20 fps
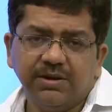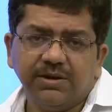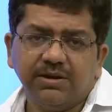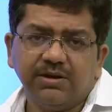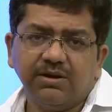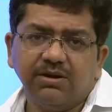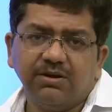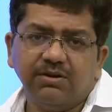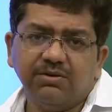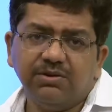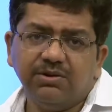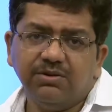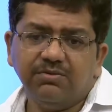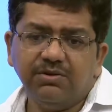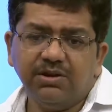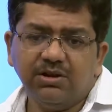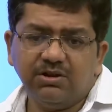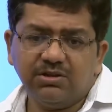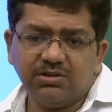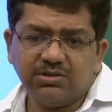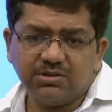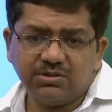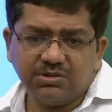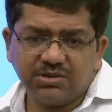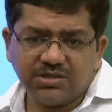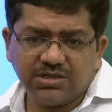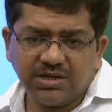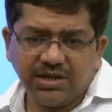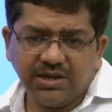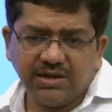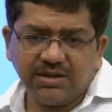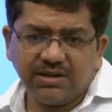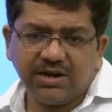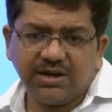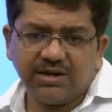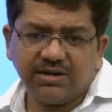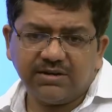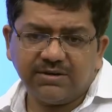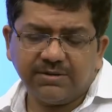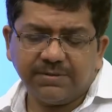Now you will also see
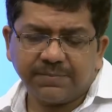that